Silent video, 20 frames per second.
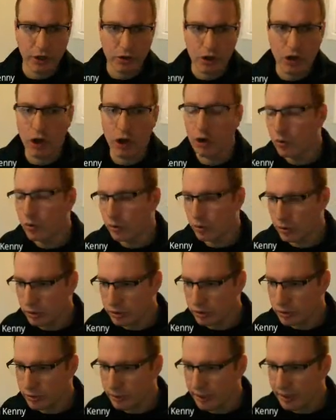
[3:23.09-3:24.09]

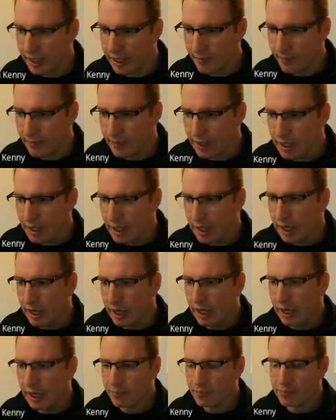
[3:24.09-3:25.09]
co-rulers with them,
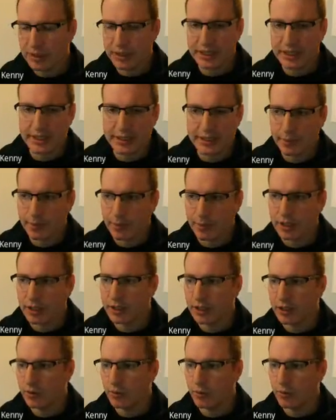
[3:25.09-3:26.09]
but they
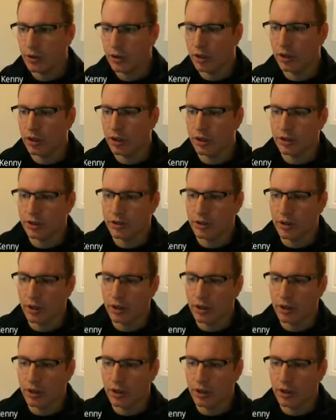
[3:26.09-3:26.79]
typically would